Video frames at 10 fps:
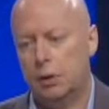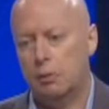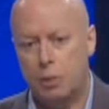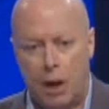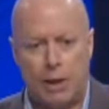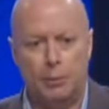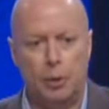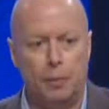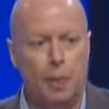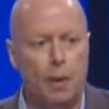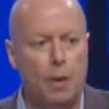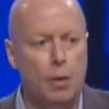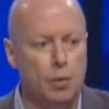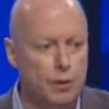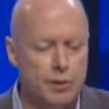compatible
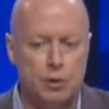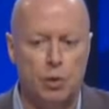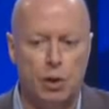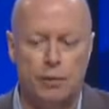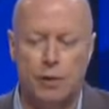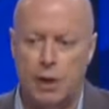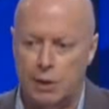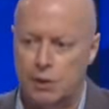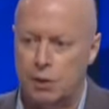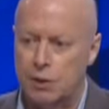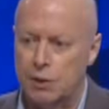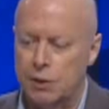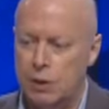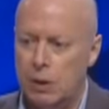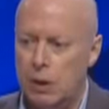with the story of the Exodus,